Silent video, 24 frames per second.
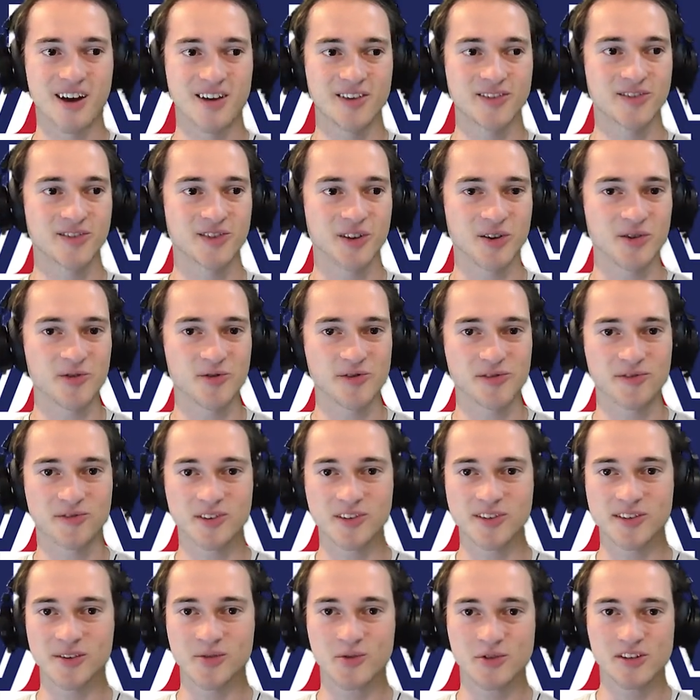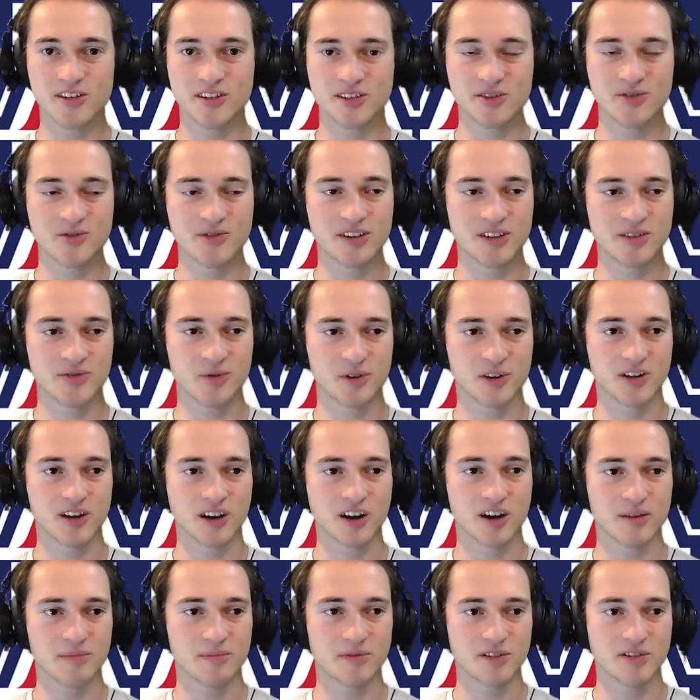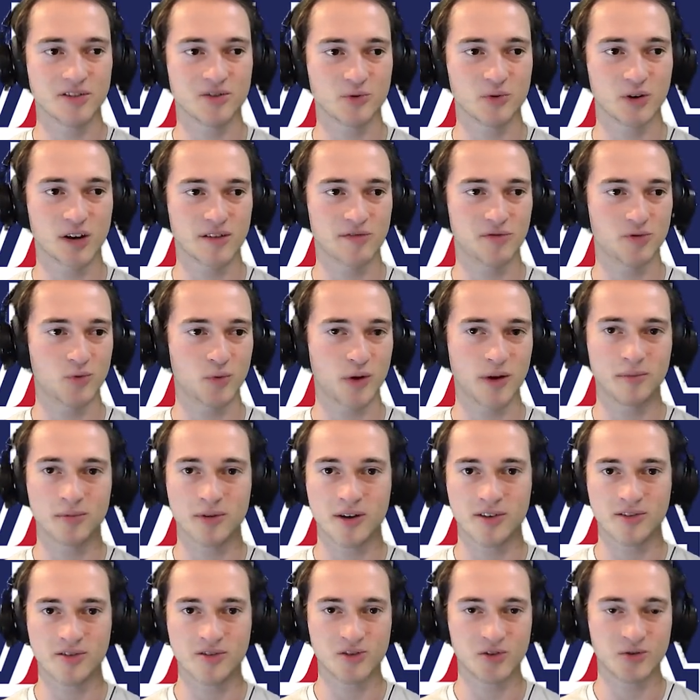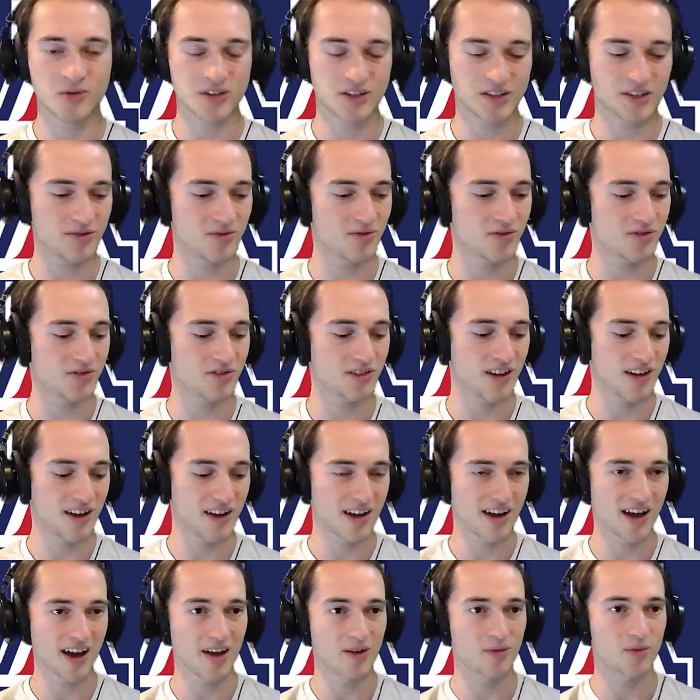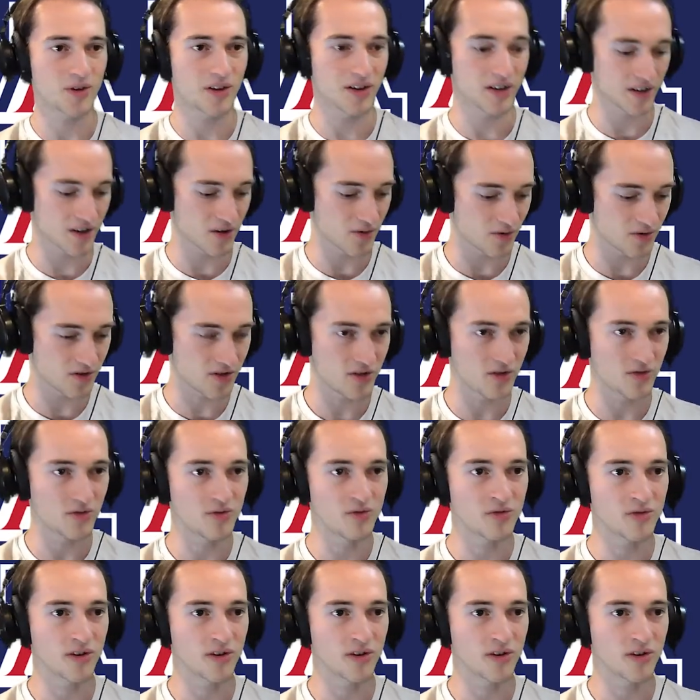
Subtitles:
so the first thing we're going to do is we're going to hop into whatever web browser you want to use. And we're going to go to